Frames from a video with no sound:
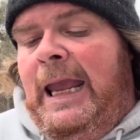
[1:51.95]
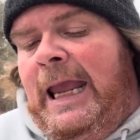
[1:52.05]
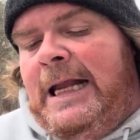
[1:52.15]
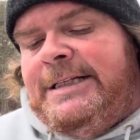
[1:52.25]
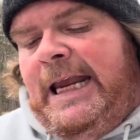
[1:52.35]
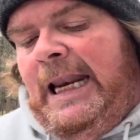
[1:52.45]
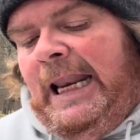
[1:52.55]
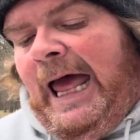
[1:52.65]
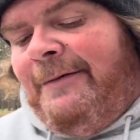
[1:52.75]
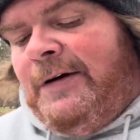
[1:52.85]
It's
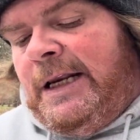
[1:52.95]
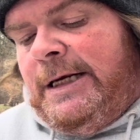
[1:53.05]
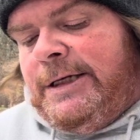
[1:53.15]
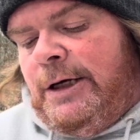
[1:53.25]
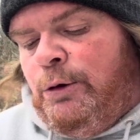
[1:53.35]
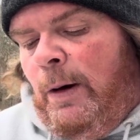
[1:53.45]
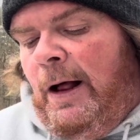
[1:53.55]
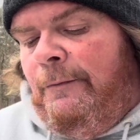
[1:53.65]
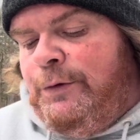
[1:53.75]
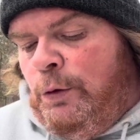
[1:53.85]
11 to
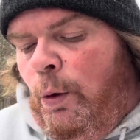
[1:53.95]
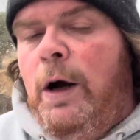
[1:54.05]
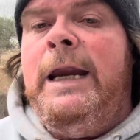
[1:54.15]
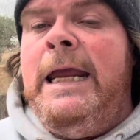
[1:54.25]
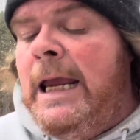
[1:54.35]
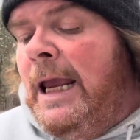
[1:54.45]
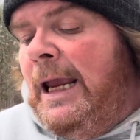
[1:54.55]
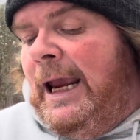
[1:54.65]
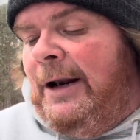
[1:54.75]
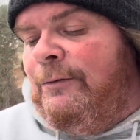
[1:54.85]
12:20
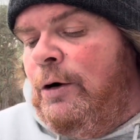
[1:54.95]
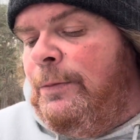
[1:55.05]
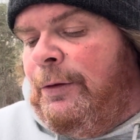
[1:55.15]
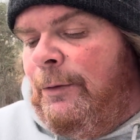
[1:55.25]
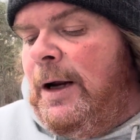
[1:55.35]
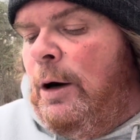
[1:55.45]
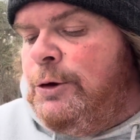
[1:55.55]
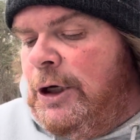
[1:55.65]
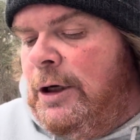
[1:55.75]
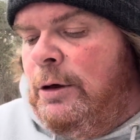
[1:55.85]
in room
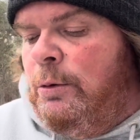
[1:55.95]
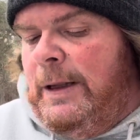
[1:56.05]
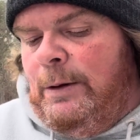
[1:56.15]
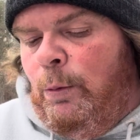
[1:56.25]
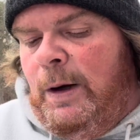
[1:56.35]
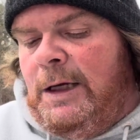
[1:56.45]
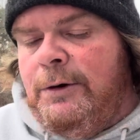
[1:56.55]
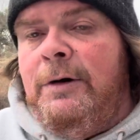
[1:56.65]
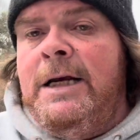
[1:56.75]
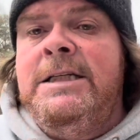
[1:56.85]
302 in the
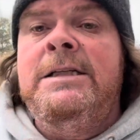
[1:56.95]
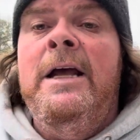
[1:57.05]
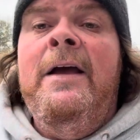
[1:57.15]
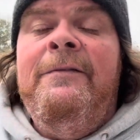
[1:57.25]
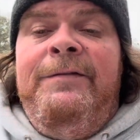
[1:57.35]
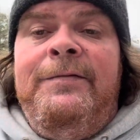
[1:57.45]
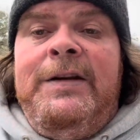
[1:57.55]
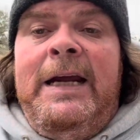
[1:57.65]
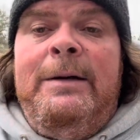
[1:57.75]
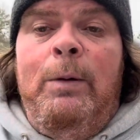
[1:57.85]
wilderness,
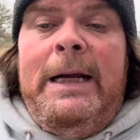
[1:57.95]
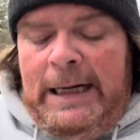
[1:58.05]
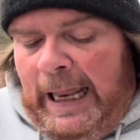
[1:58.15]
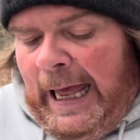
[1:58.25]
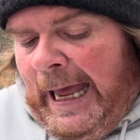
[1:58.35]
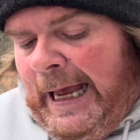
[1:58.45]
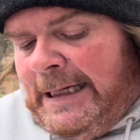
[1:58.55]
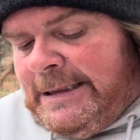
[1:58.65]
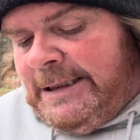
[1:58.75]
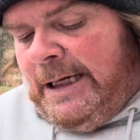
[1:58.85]
15-week
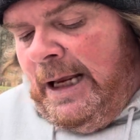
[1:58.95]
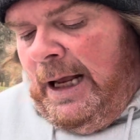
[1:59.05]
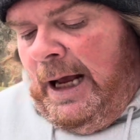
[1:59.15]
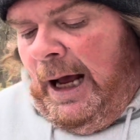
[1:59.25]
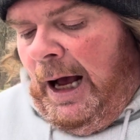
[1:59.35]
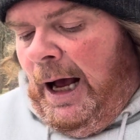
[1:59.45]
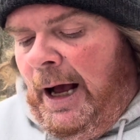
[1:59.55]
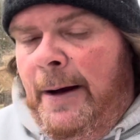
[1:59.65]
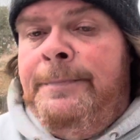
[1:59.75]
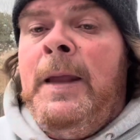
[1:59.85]
class.
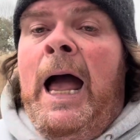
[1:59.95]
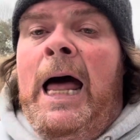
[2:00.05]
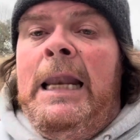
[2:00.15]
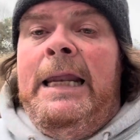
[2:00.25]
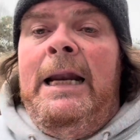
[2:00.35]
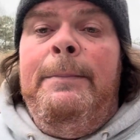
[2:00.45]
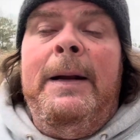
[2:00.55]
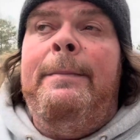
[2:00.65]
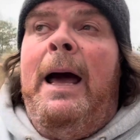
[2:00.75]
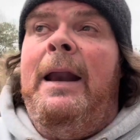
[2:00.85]
A little bit
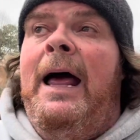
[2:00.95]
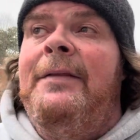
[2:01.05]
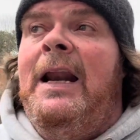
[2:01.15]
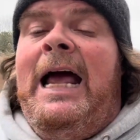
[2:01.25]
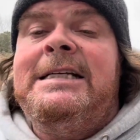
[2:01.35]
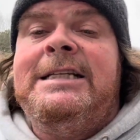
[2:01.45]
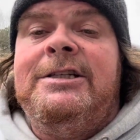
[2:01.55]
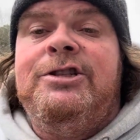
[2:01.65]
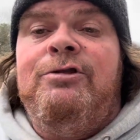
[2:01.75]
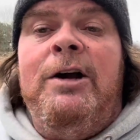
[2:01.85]
about how the class is
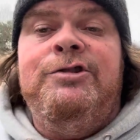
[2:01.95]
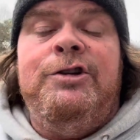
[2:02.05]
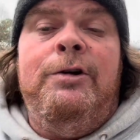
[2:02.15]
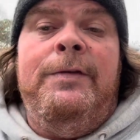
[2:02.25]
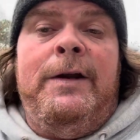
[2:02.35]
structured.